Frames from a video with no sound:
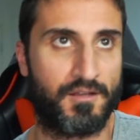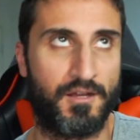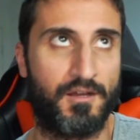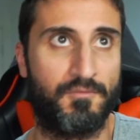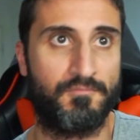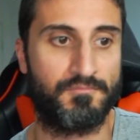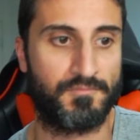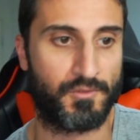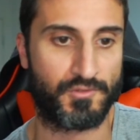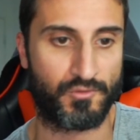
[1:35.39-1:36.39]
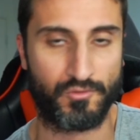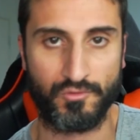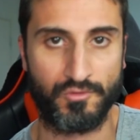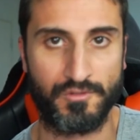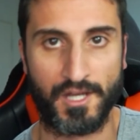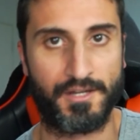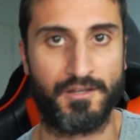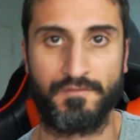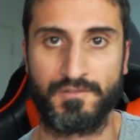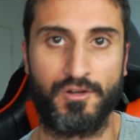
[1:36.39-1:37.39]
It was all good. I had
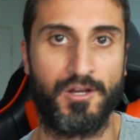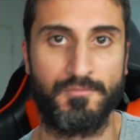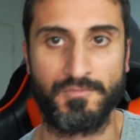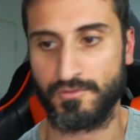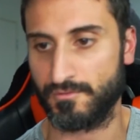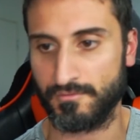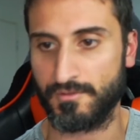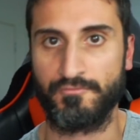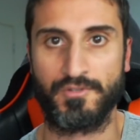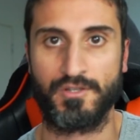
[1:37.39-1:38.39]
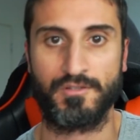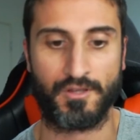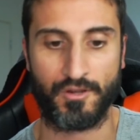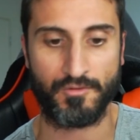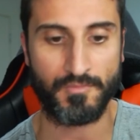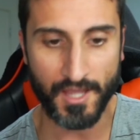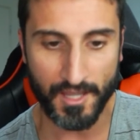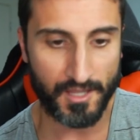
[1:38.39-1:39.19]
enough time to return to home.